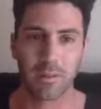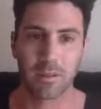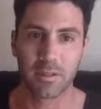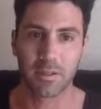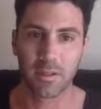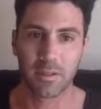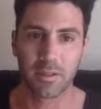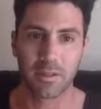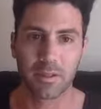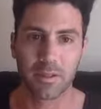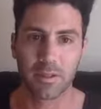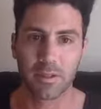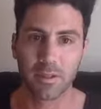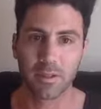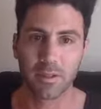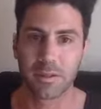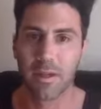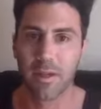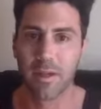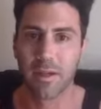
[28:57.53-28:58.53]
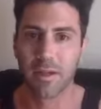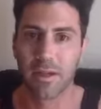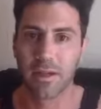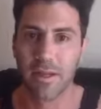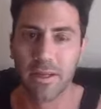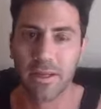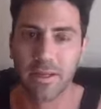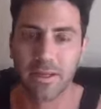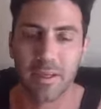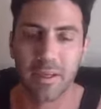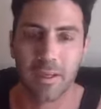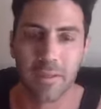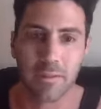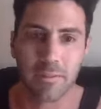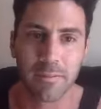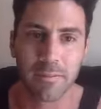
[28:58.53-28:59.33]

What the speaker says: It's literally just instant.